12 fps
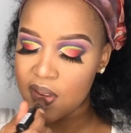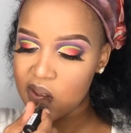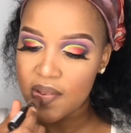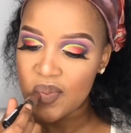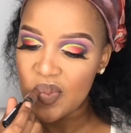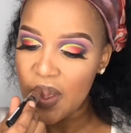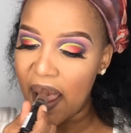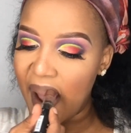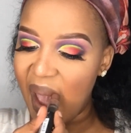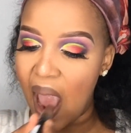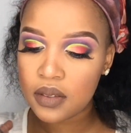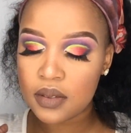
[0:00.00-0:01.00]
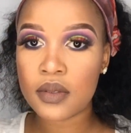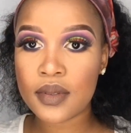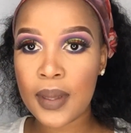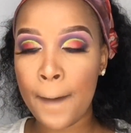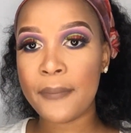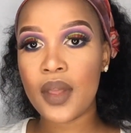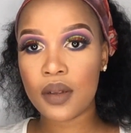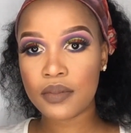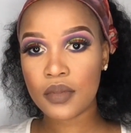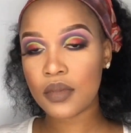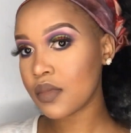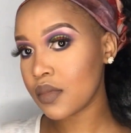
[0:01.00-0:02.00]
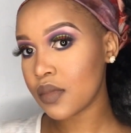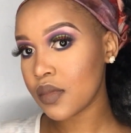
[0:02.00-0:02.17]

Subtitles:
It's a brownish shade,